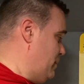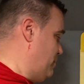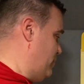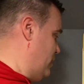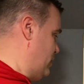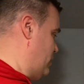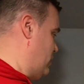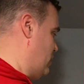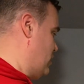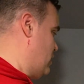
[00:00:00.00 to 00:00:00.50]

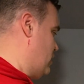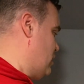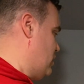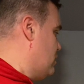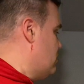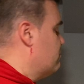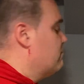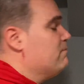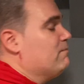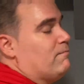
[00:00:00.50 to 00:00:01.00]
But
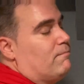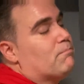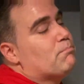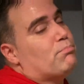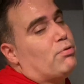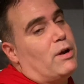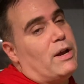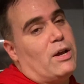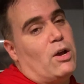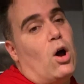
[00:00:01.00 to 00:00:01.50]

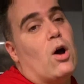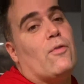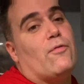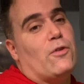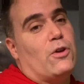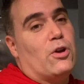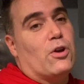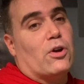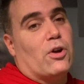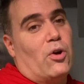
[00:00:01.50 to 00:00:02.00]
pretty
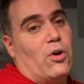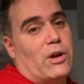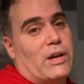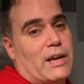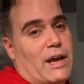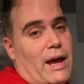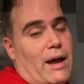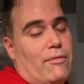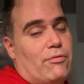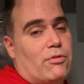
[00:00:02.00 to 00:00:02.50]
often you're going
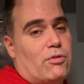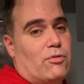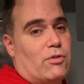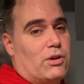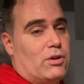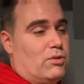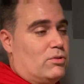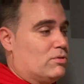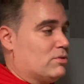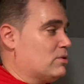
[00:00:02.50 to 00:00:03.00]
to have to
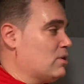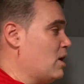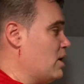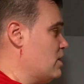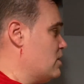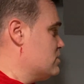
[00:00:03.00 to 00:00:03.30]
reduce.